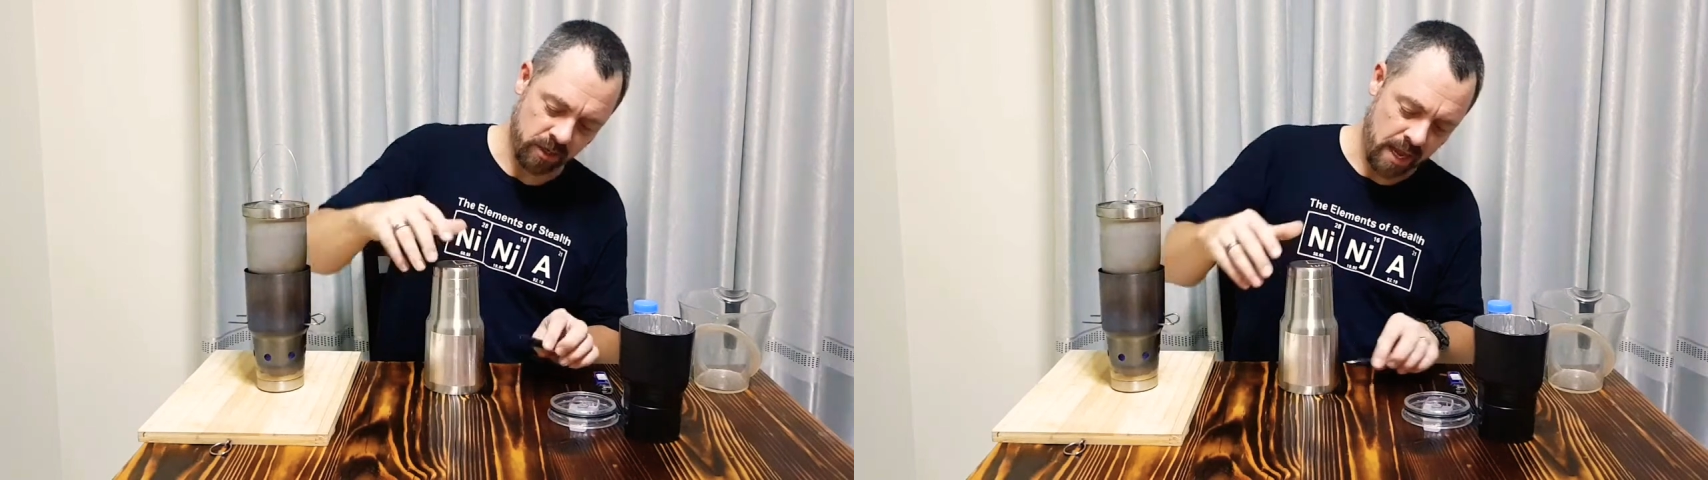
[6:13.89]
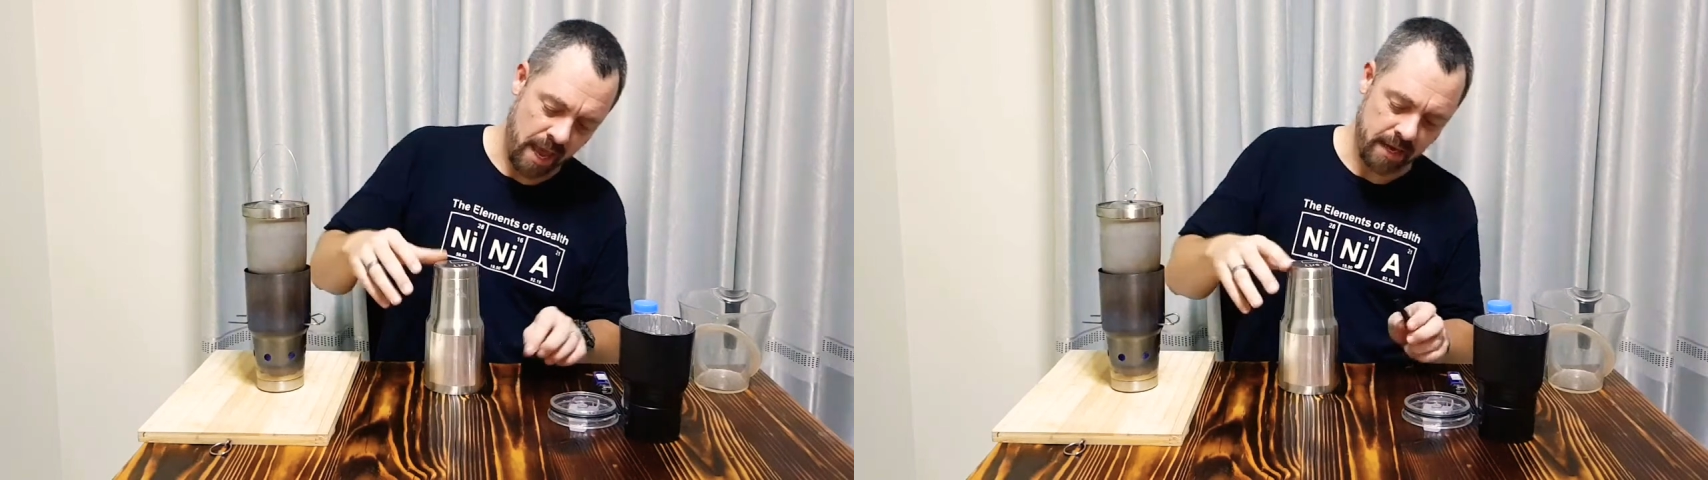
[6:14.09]

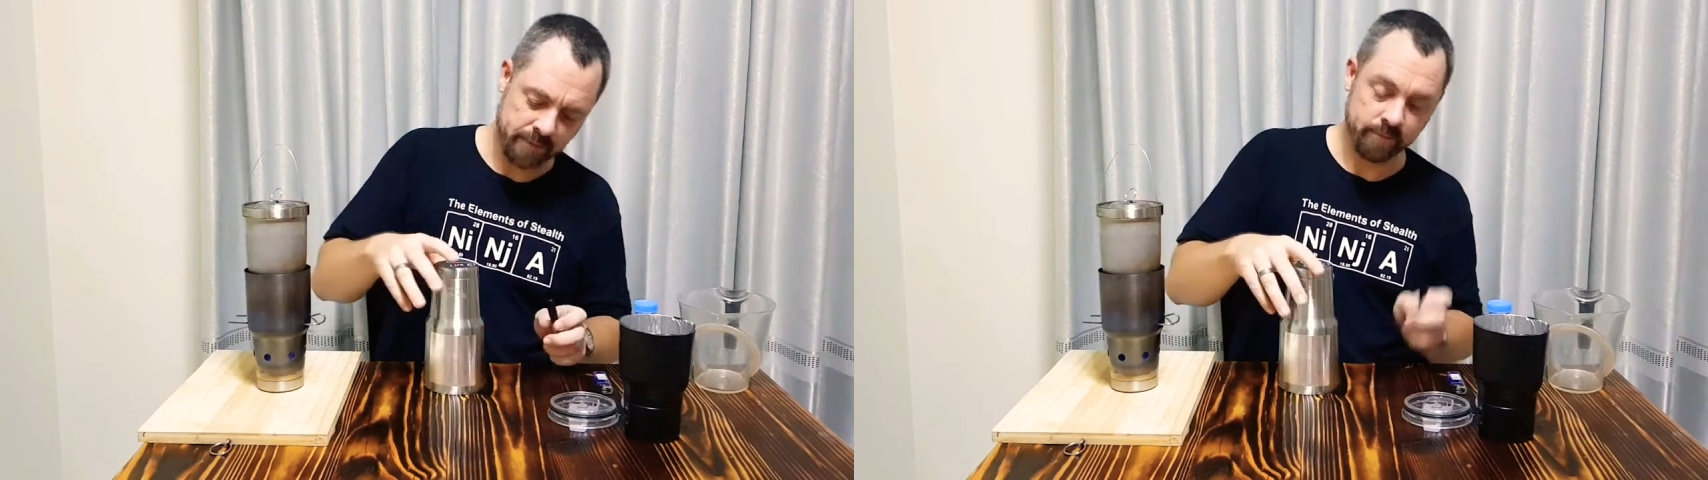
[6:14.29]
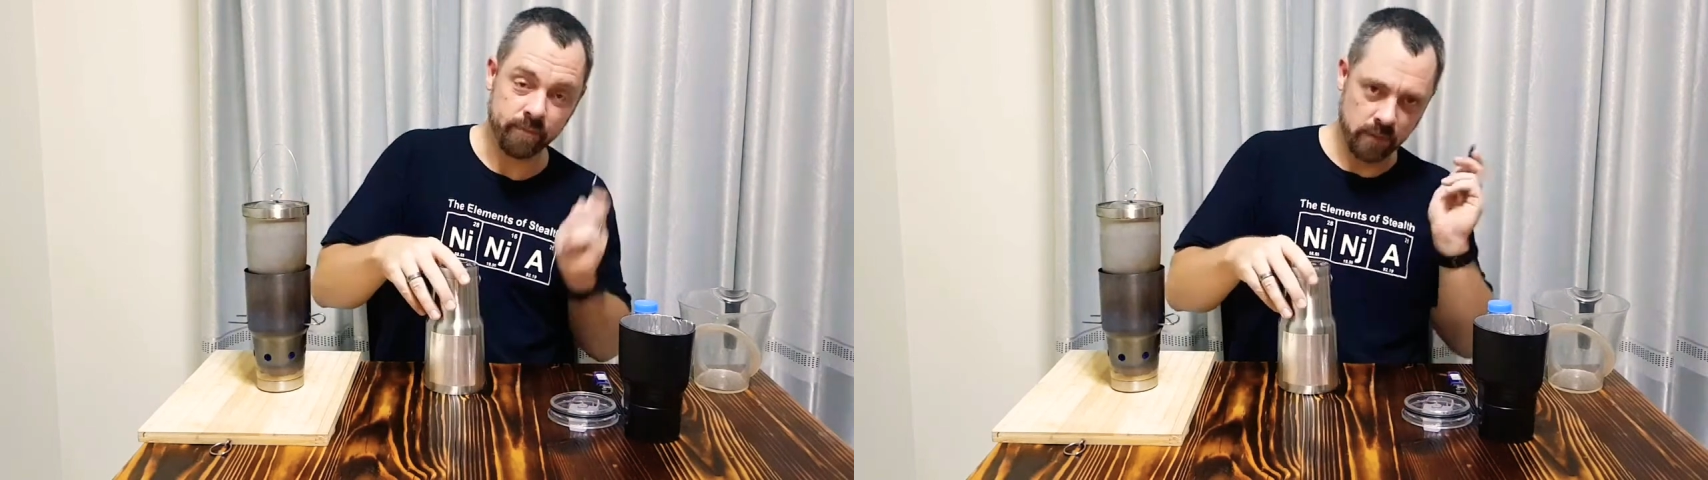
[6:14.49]

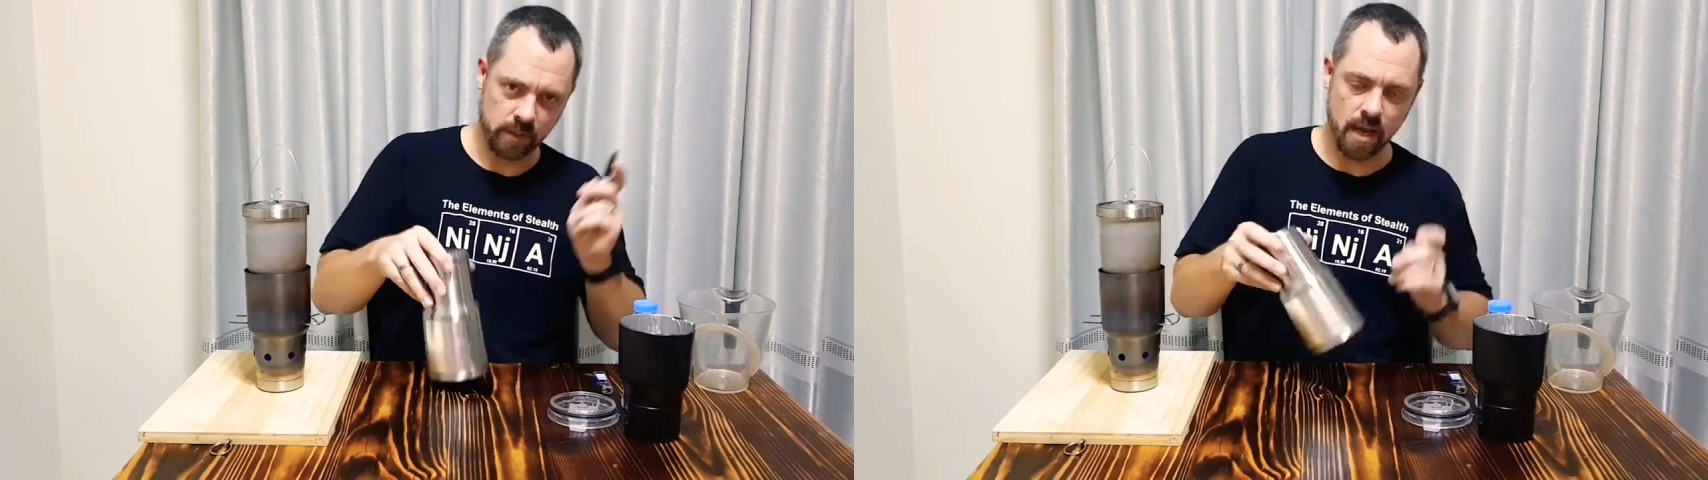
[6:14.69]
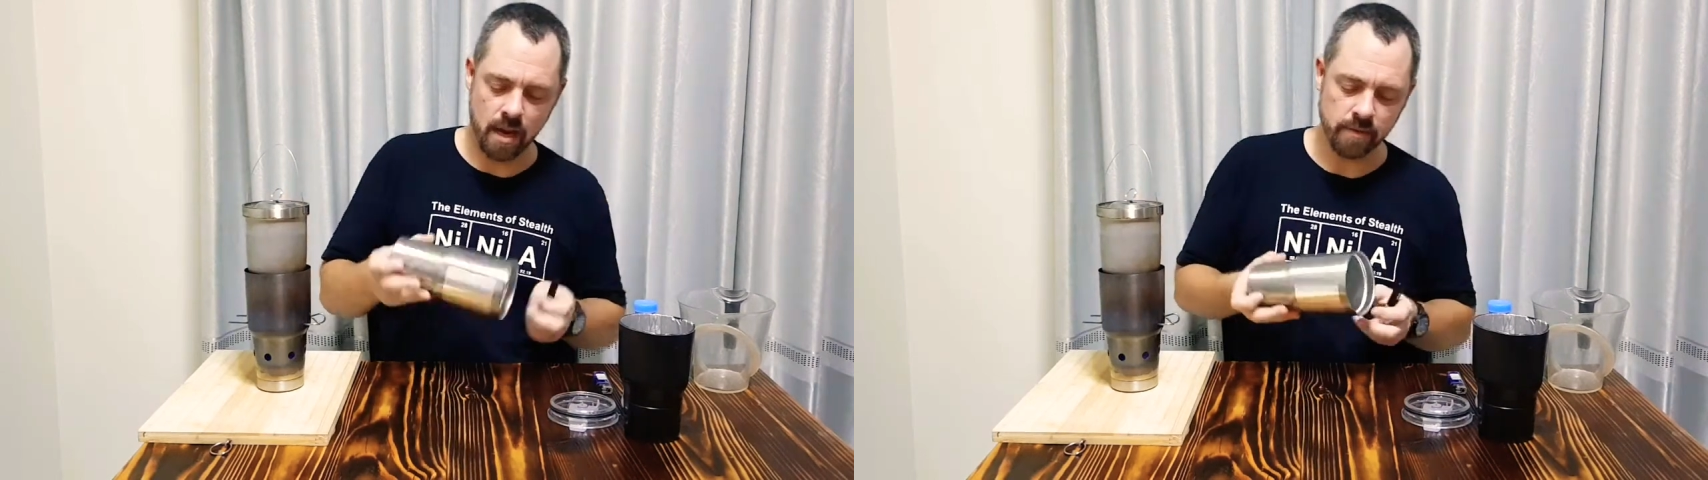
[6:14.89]
line,
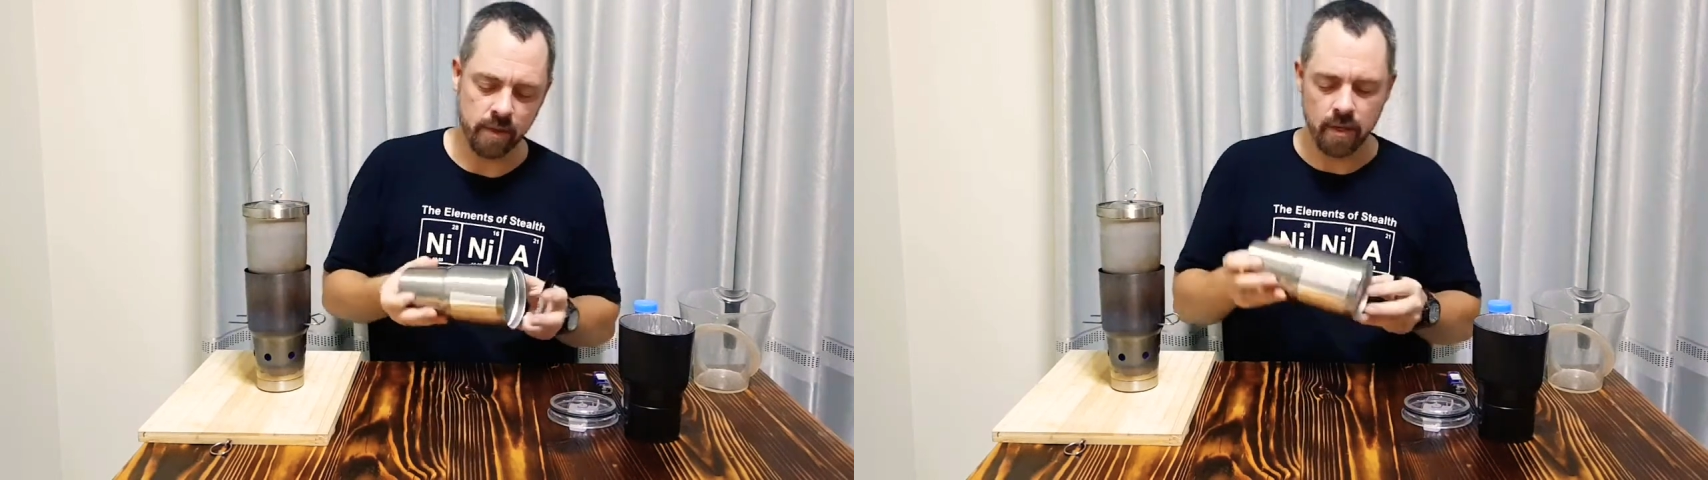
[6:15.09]
done.